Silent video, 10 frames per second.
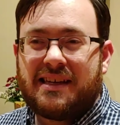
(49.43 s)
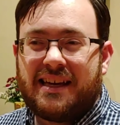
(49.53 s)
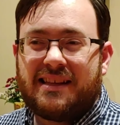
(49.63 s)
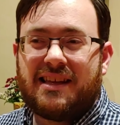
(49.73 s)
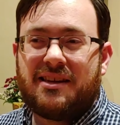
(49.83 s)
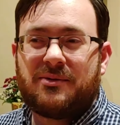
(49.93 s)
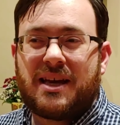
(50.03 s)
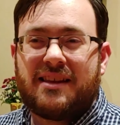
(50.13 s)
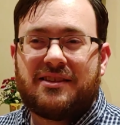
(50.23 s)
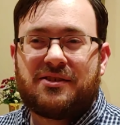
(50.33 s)
And then
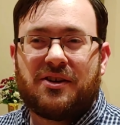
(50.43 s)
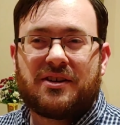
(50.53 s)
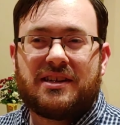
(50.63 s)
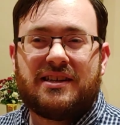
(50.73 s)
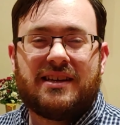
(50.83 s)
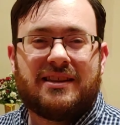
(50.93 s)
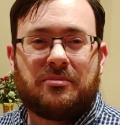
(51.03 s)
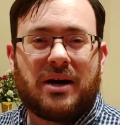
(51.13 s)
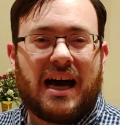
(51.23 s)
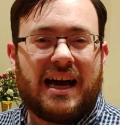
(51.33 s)
we had the turkey and
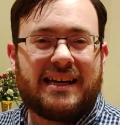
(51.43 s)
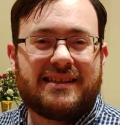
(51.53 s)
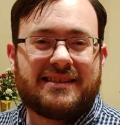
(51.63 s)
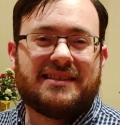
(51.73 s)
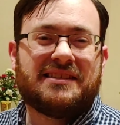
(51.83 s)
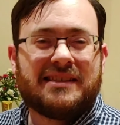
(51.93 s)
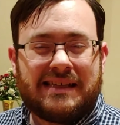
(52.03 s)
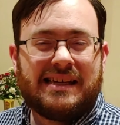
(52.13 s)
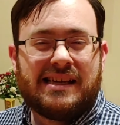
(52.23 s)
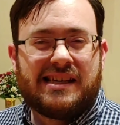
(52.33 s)
the pies, and
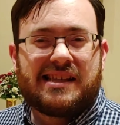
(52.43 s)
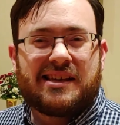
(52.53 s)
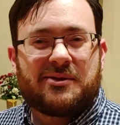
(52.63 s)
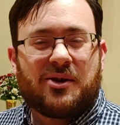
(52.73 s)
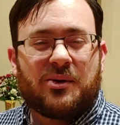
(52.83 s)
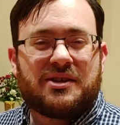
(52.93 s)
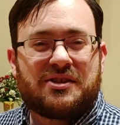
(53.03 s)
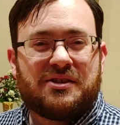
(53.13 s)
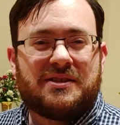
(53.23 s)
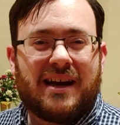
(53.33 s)
it was always
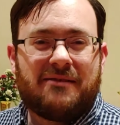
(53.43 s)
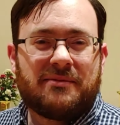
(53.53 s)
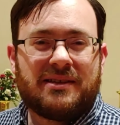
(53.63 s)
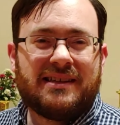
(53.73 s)
a good time.